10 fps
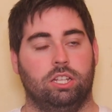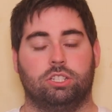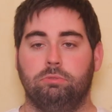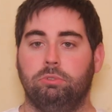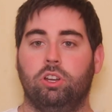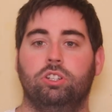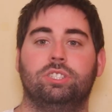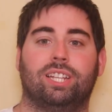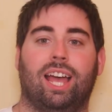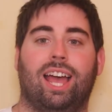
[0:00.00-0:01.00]
some
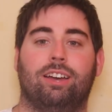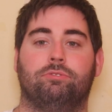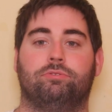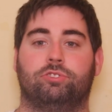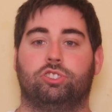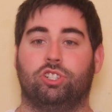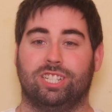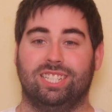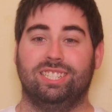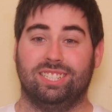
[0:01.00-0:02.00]
laws have
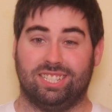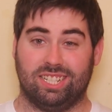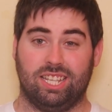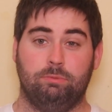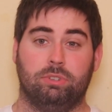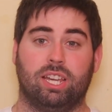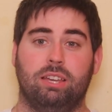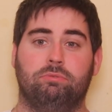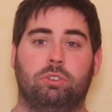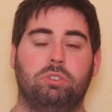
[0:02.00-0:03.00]
tried to keep the
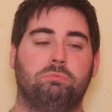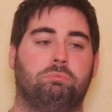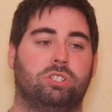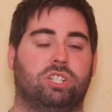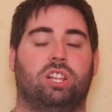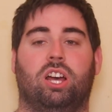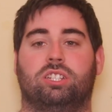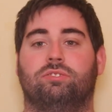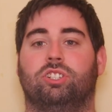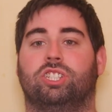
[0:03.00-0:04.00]
game flowing, but a lot
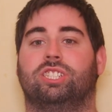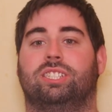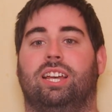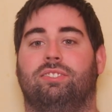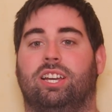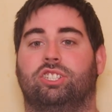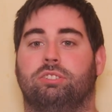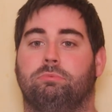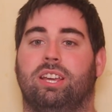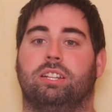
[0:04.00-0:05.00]
of others have
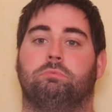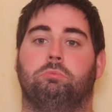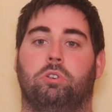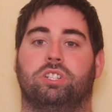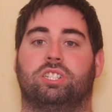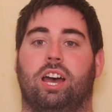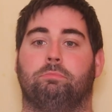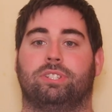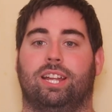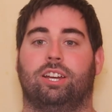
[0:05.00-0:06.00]
actually made it more
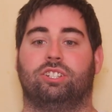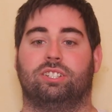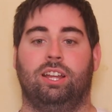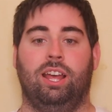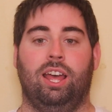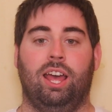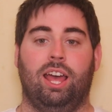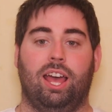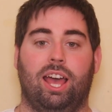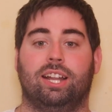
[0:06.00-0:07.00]
stop-start.
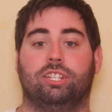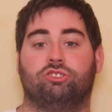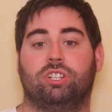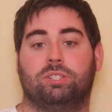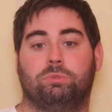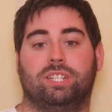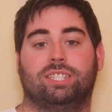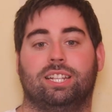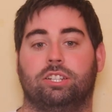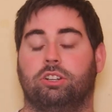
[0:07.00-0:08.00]
And he's right when he
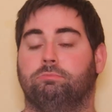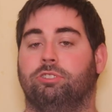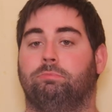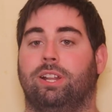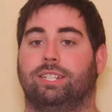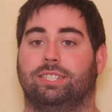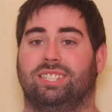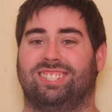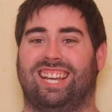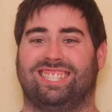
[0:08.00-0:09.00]
said the number of
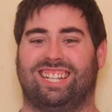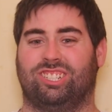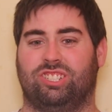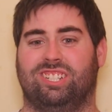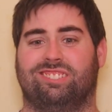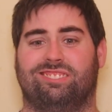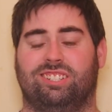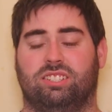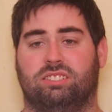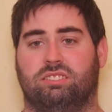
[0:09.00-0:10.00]
penalties has actually
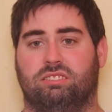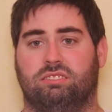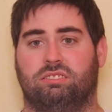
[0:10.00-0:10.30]
increased